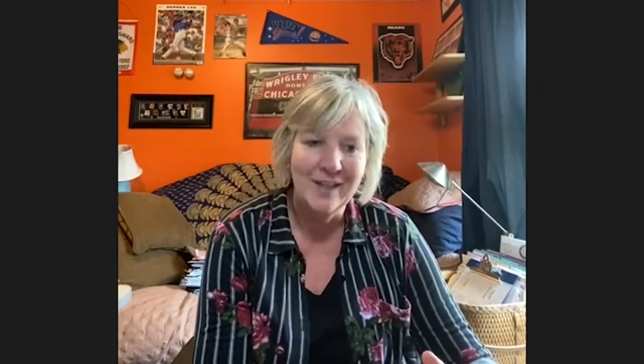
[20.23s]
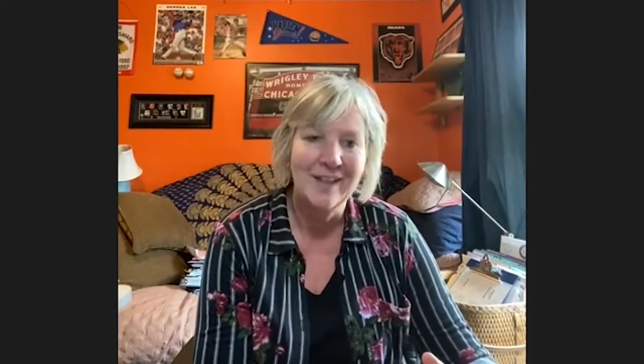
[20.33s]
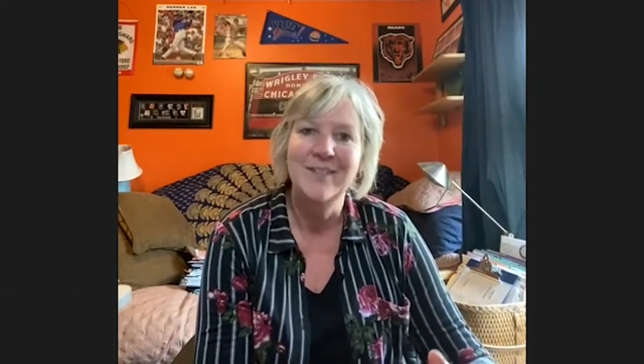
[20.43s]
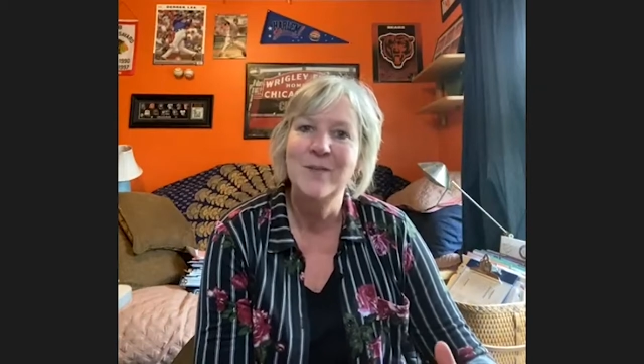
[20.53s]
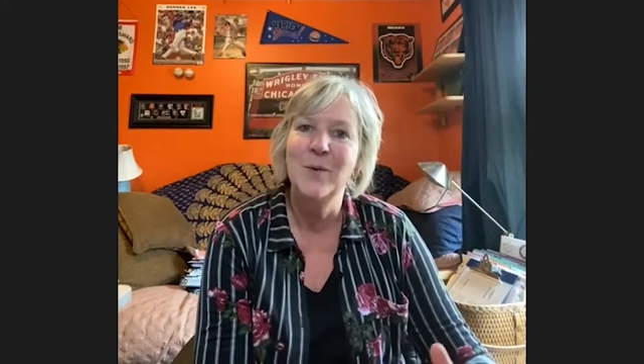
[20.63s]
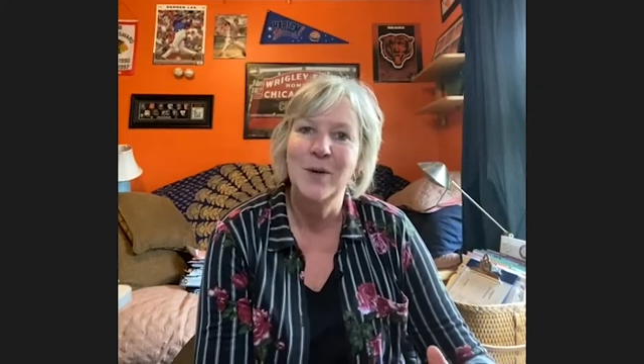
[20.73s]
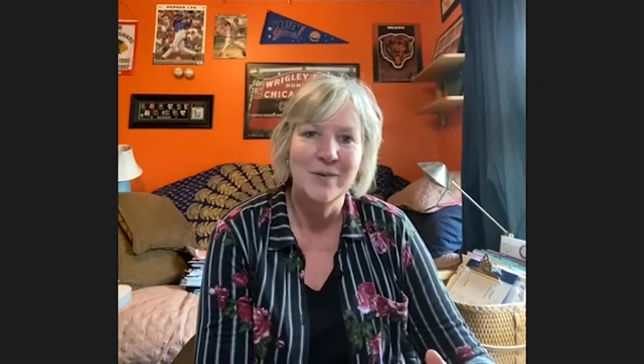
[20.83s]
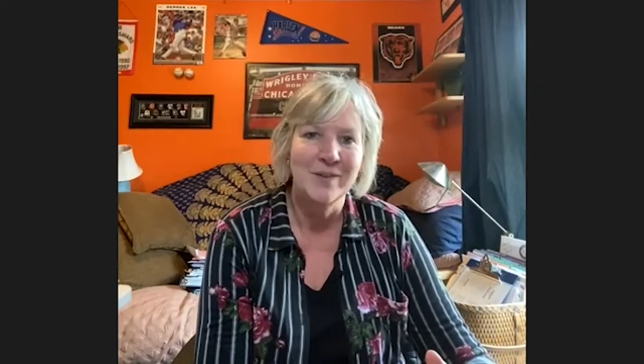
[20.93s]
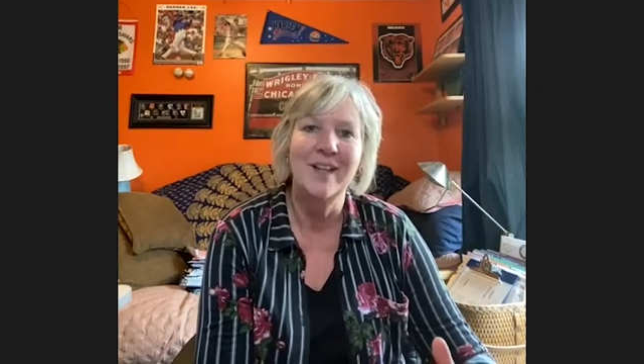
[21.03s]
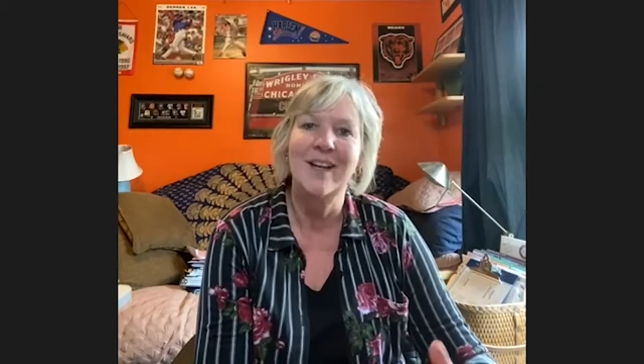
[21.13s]
i work
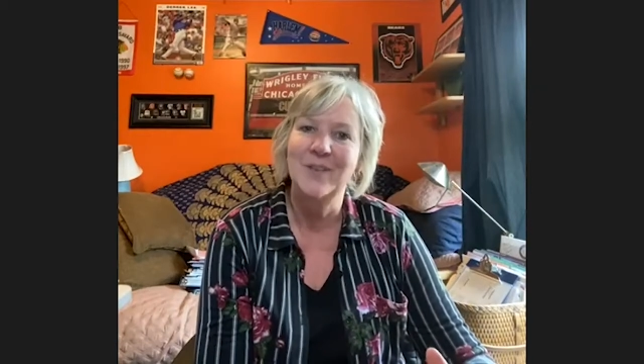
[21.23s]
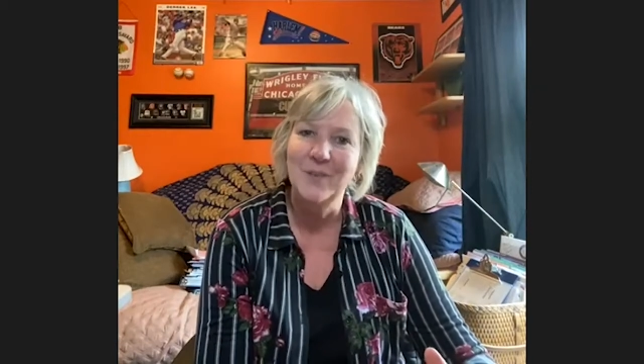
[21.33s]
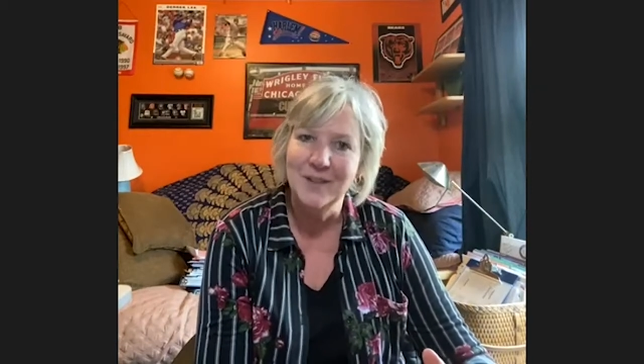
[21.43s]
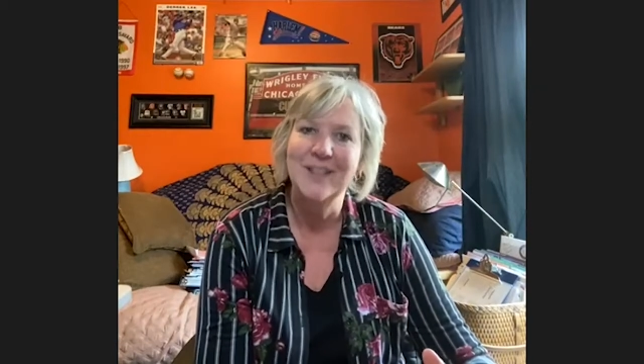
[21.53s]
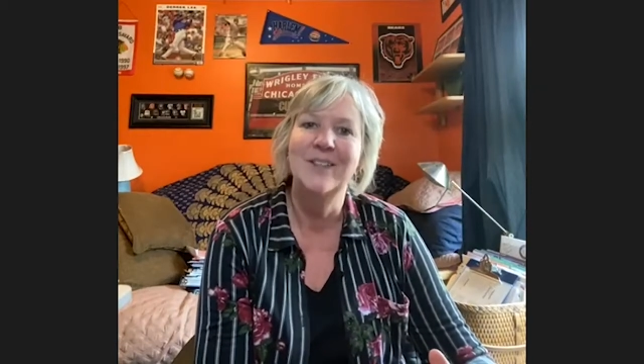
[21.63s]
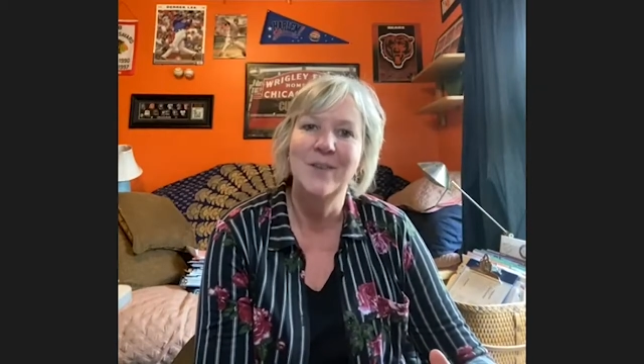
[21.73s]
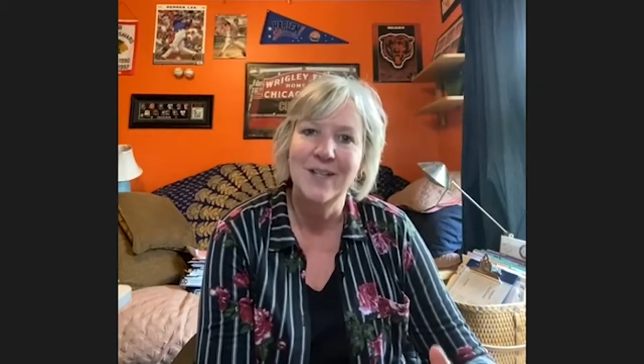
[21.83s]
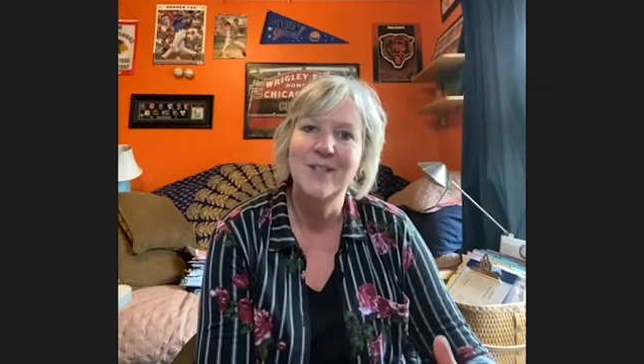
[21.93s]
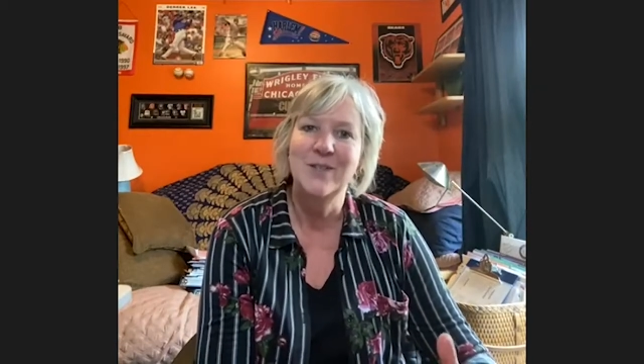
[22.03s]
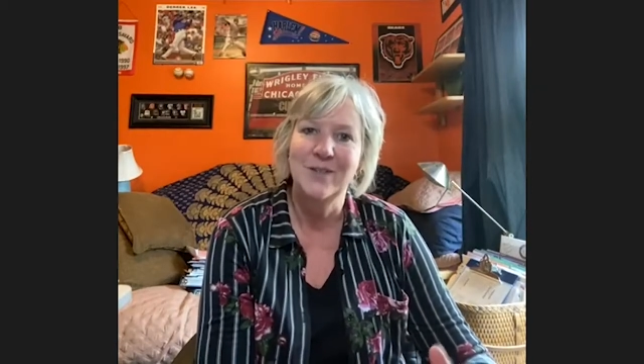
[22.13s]
with a lot of really
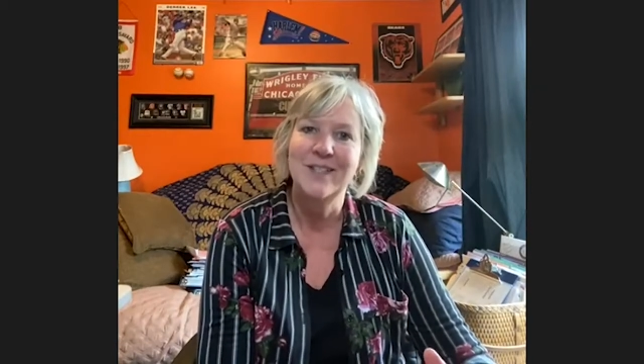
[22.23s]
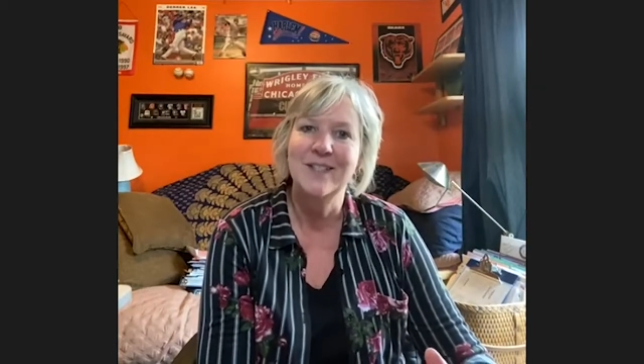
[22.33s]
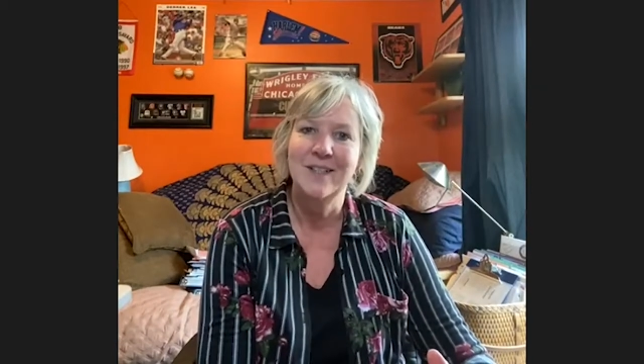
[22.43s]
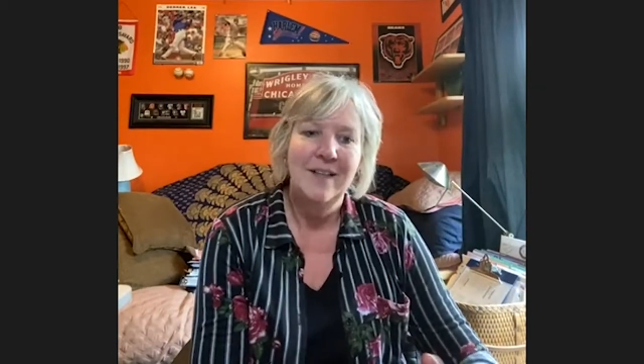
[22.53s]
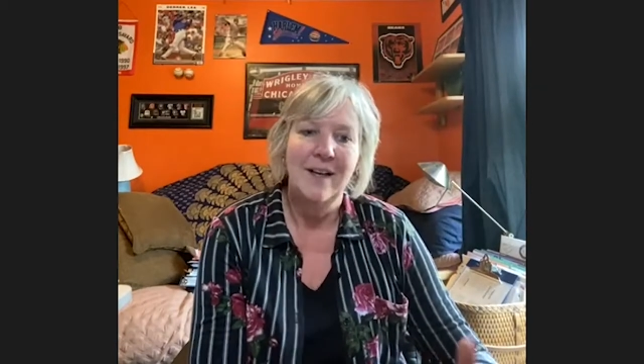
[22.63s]
great students.